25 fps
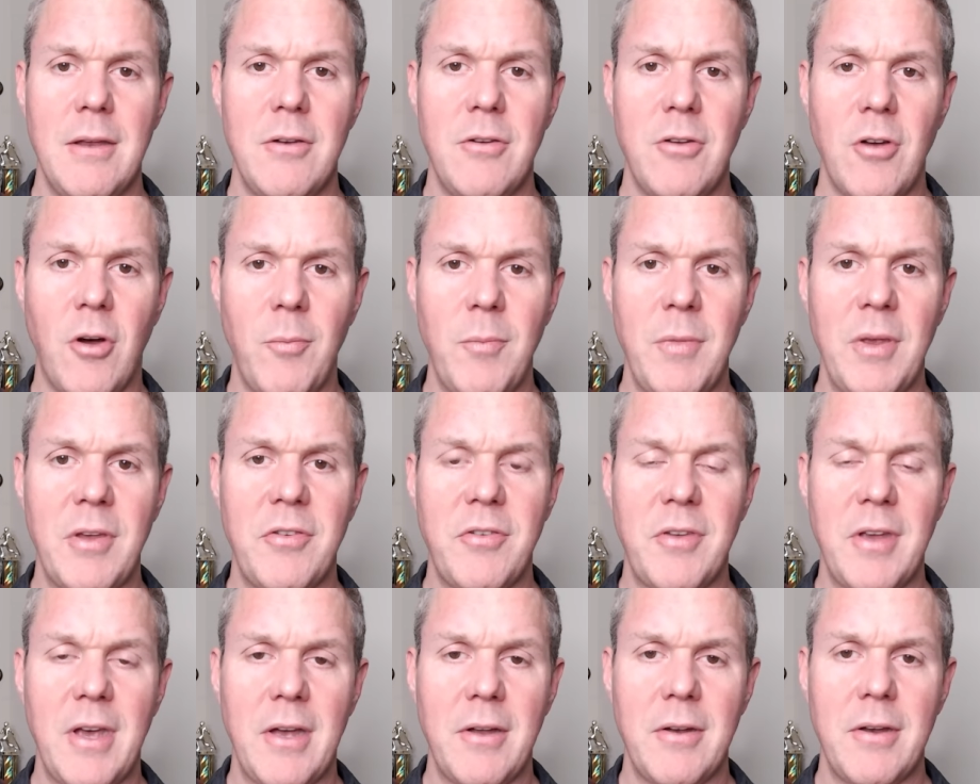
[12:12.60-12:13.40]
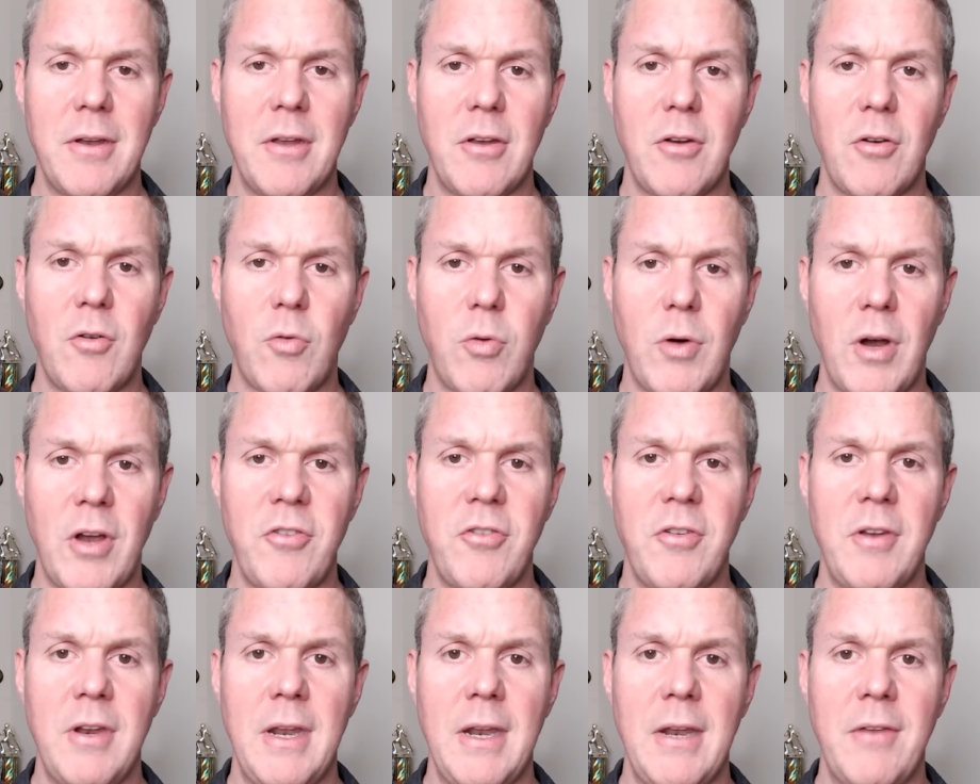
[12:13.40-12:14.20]
Don't miss out.
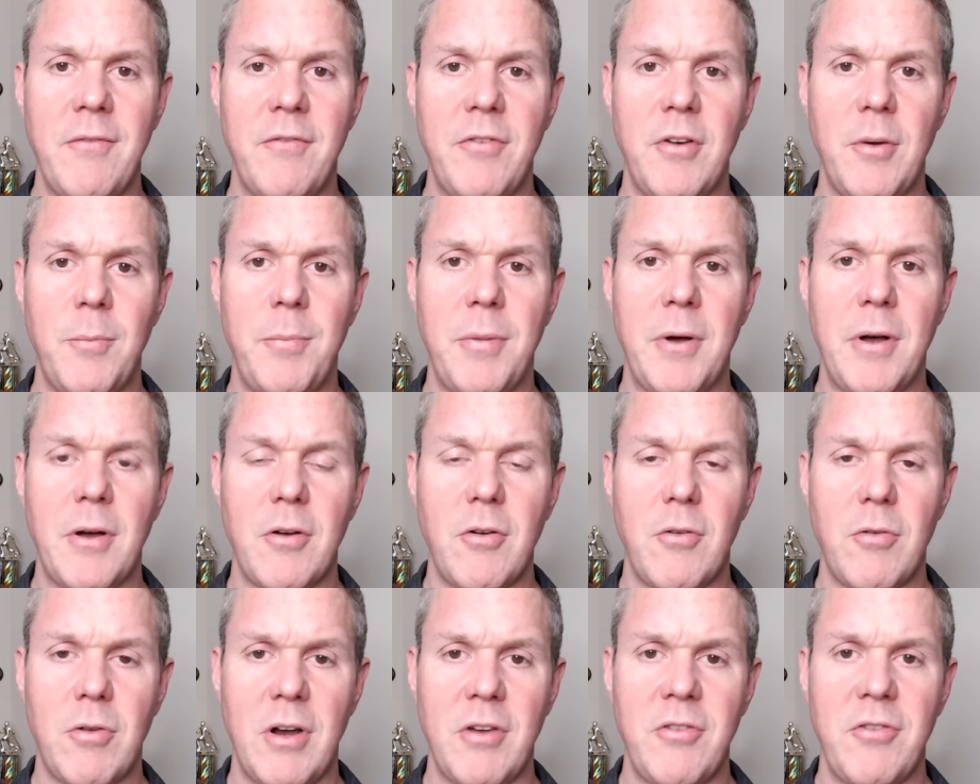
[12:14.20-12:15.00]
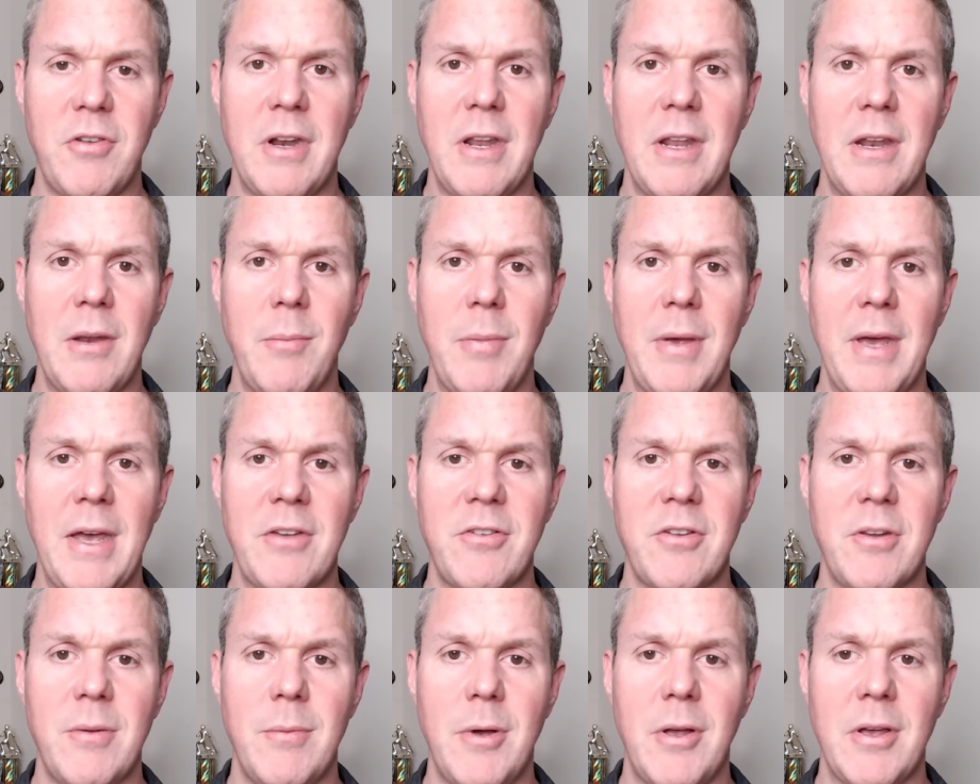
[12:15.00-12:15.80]
Crushing it in football, crushing it in
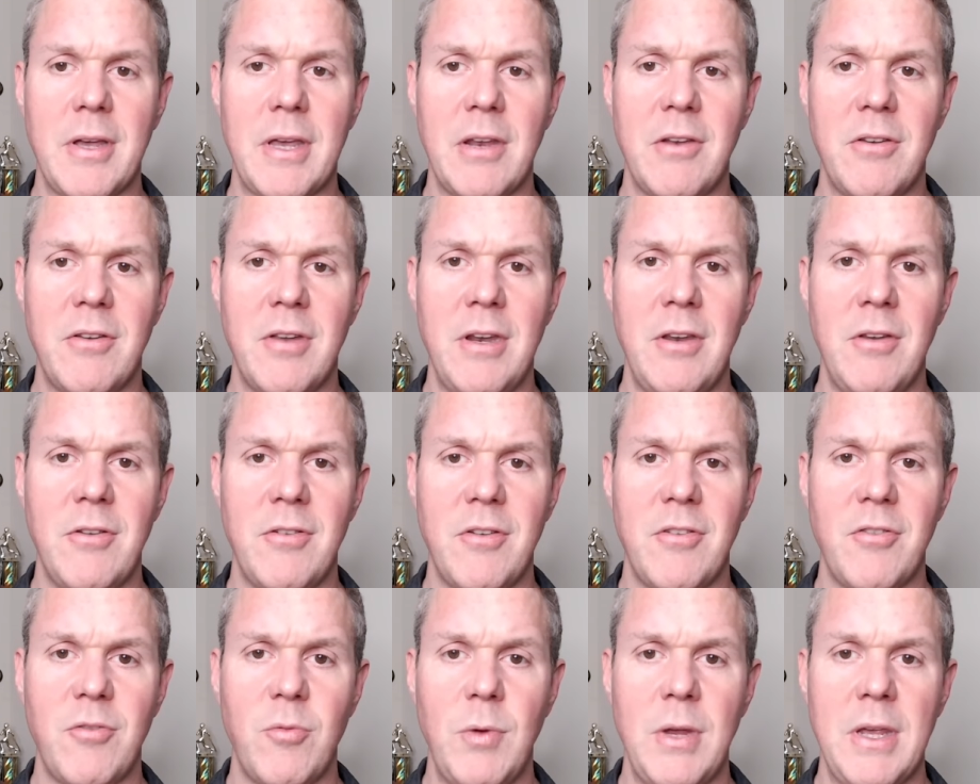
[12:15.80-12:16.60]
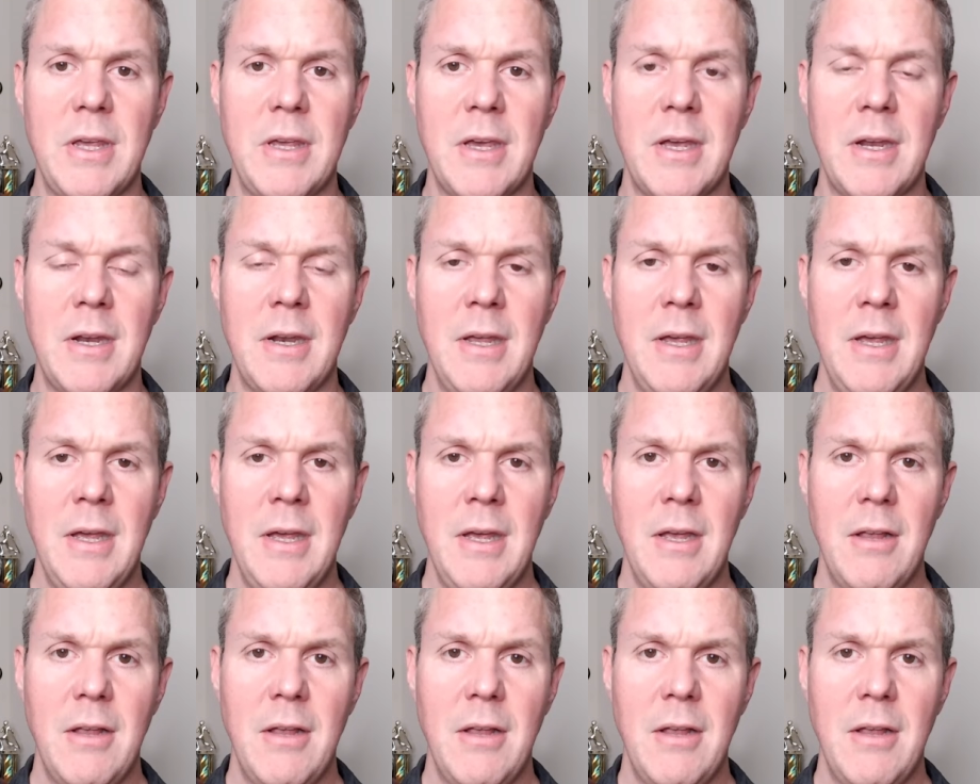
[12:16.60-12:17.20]
basketball. It continues this weekend.